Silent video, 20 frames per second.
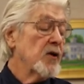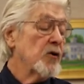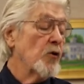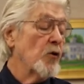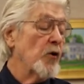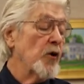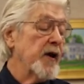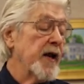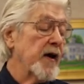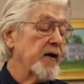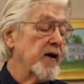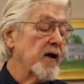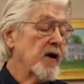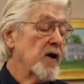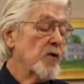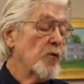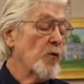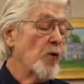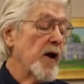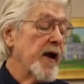growing out
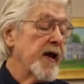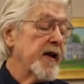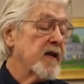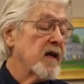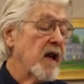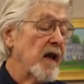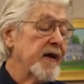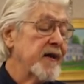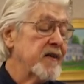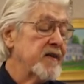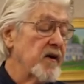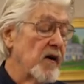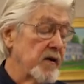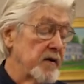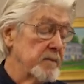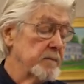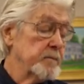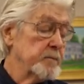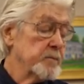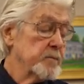of red clay
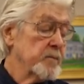dirt.